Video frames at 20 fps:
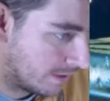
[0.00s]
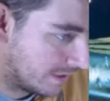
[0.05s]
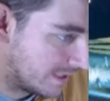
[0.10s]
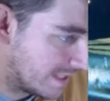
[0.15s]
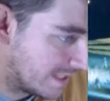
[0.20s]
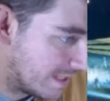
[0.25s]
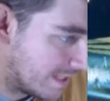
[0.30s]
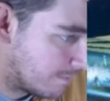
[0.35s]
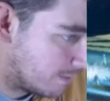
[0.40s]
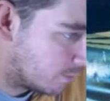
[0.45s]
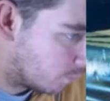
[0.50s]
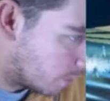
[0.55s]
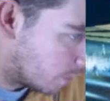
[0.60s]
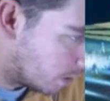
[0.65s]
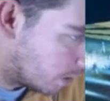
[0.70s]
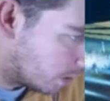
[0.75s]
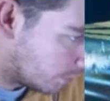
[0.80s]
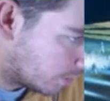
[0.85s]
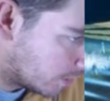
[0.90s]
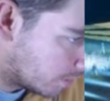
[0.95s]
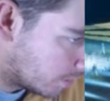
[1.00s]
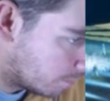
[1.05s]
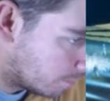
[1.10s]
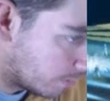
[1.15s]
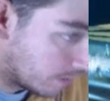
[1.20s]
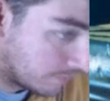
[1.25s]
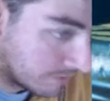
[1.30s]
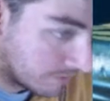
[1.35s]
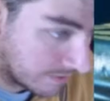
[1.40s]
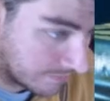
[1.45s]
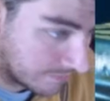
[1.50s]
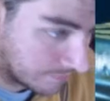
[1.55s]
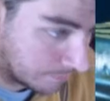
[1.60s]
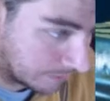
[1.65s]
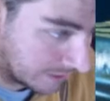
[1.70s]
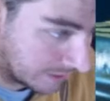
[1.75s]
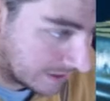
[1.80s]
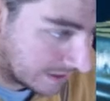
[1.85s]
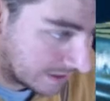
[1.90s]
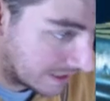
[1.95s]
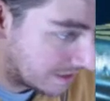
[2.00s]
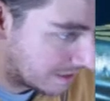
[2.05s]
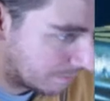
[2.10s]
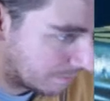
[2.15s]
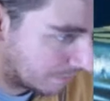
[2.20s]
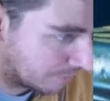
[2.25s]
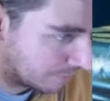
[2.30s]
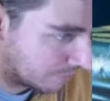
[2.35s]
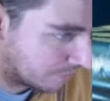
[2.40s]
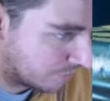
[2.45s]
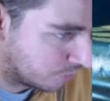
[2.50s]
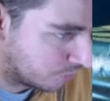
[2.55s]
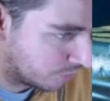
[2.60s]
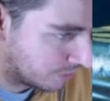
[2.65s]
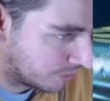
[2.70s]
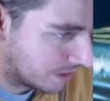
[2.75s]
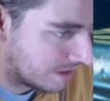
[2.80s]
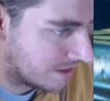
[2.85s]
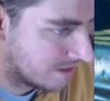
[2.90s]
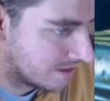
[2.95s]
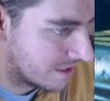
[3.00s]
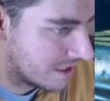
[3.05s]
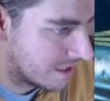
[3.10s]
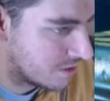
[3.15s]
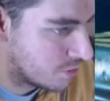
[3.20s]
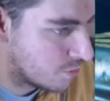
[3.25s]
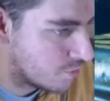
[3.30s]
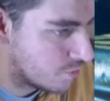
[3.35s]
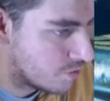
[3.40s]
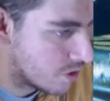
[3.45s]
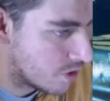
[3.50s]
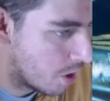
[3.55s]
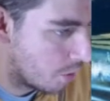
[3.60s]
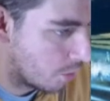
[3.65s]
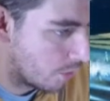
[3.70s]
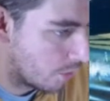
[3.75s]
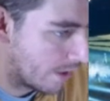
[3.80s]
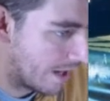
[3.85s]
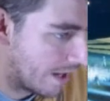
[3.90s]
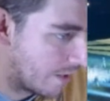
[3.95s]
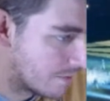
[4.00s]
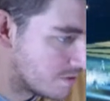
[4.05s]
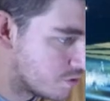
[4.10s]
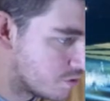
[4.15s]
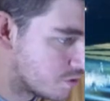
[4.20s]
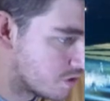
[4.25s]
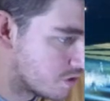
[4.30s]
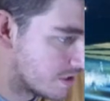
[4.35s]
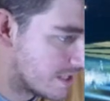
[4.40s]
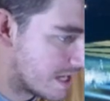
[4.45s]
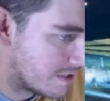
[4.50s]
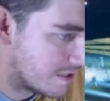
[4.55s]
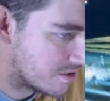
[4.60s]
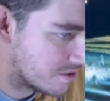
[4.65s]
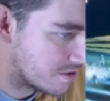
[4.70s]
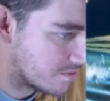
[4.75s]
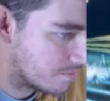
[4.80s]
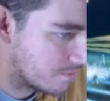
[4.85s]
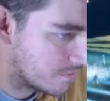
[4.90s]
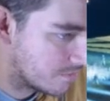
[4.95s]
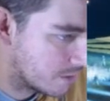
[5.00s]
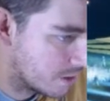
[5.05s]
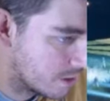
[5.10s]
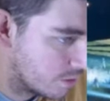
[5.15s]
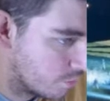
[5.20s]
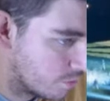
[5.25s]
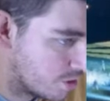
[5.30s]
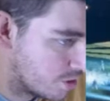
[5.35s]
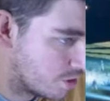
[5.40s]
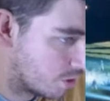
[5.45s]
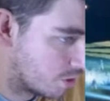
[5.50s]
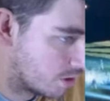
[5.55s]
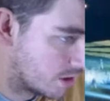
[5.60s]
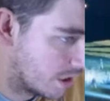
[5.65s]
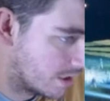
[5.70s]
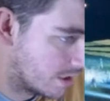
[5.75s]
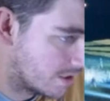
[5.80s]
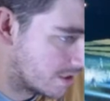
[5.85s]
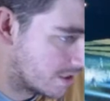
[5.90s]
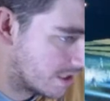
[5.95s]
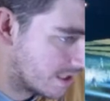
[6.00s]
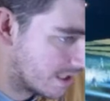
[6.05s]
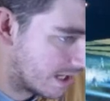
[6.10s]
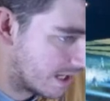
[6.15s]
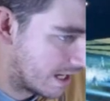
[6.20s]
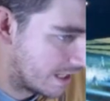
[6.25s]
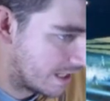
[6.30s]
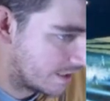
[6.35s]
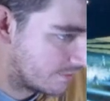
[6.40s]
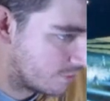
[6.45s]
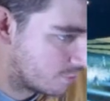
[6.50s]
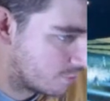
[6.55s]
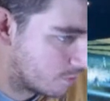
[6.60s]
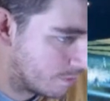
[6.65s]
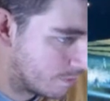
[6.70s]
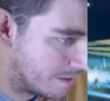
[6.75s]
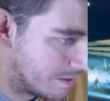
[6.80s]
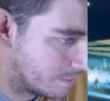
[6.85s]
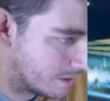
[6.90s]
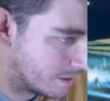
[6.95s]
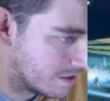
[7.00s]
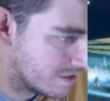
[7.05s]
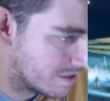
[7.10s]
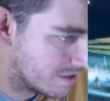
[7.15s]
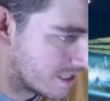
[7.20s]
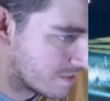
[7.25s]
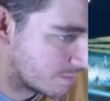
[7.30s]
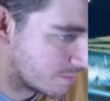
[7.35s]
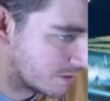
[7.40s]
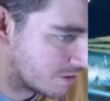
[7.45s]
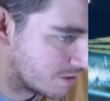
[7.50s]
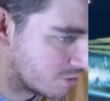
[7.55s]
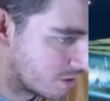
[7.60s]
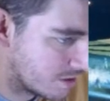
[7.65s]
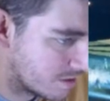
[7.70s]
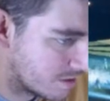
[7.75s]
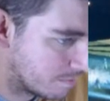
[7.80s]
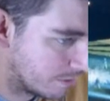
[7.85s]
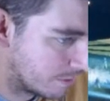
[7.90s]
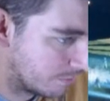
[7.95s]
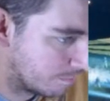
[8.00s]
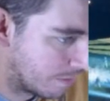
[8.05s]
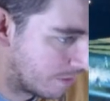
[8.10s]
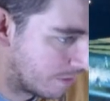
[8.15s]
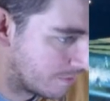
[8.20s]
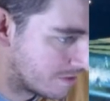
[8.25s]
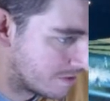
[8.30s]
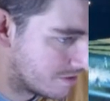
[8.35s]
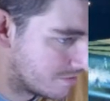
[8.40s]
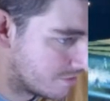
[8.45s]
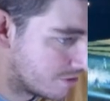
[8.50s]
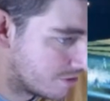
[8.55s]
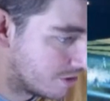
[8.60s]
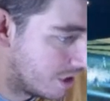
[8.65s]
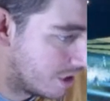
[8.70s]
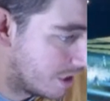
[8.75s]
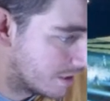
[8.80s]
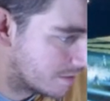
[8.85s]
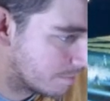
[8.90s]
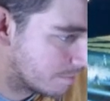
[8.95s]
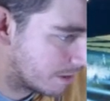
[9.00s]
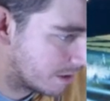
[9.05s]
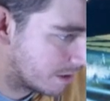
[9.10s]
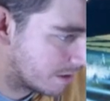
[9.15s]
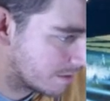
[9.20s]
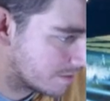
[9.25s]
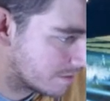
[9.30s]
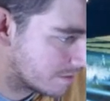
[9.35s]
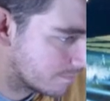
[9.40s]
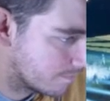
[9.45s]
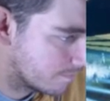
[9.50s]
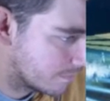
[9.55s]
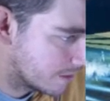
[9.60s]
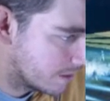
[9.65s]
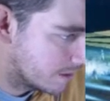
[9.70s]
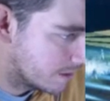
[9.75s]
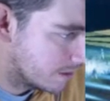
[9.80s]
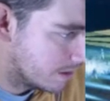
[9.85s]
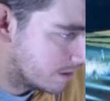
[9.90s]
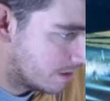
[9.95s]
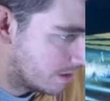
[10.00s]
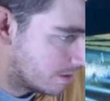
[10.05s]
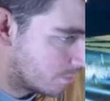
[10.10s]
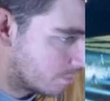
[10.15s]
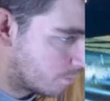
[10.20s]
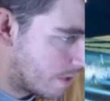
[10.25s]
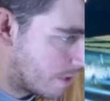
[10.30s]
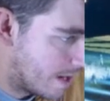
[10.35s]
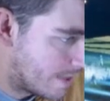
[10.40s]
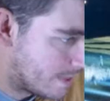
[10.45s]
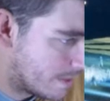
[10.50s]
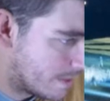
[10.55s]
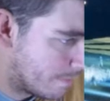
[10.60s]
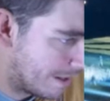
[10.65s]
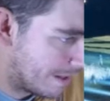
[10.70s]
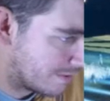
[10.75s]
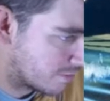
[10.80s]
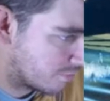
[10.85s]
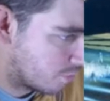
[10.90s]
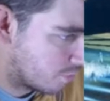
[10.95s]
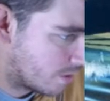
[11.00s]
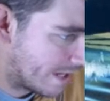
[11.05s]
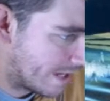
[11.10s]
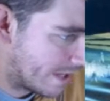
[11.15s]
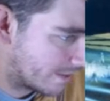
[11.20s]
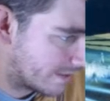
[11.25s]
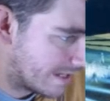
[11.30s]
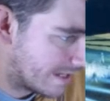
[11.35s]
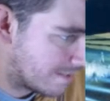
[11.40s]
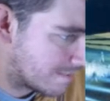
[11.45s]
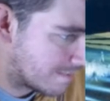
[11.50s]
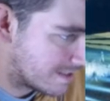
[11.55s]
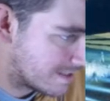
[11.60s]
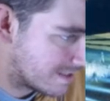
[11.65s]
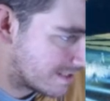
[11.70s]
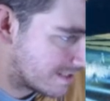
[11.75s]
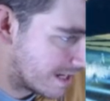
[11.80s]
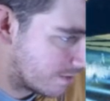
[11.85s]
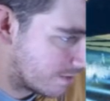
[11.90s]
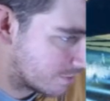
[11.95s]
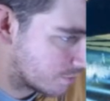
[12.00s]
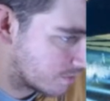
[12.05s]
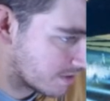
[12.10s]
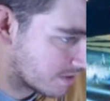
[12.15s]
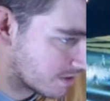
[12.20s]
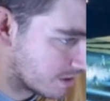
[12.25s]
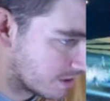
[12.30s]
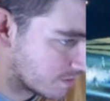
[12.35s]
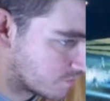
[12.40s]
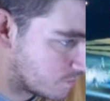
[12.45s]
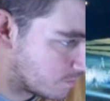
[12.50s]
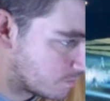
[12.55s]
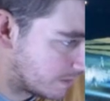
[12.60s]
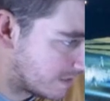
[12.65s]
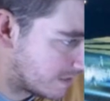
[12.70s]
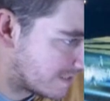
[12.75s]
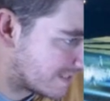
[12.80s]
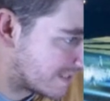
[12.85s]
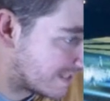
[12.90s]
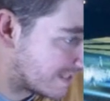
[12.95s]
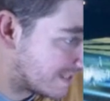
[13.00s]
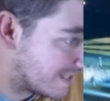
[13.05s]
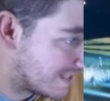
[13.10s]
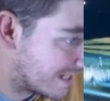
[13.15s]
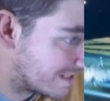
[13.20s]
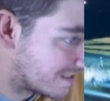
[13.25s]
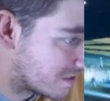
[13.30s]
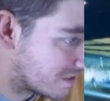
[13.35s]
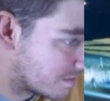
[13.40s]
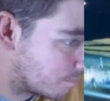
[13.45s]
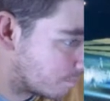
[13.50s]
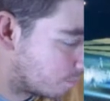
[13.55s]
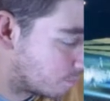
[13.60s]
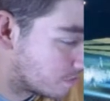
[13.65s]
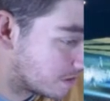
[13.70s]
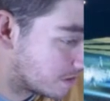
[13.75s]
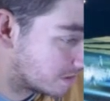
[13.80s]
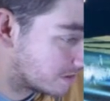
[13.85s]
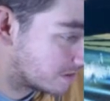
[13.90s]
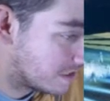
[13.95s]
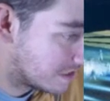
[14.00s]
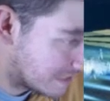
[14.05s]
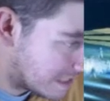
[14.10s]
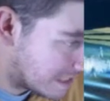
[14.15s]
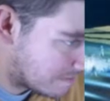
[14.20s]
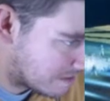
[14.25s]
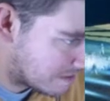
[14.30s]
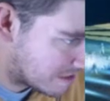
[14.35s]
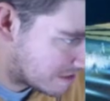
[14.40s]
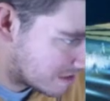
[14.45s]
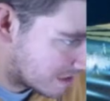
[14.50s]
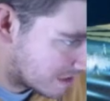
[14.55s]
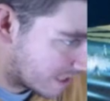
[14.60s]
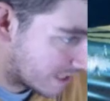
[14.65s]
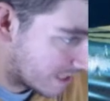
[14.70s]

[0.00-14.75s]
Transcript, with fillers: game in the world, but if you have ever played any amount of Fortnite, then you know how it usually ends. With shotguns, and a few remaining players desperately trying to build barriers to hide behind. When the Battle Royale game is down to its last few players, it can get disappointingly samey, and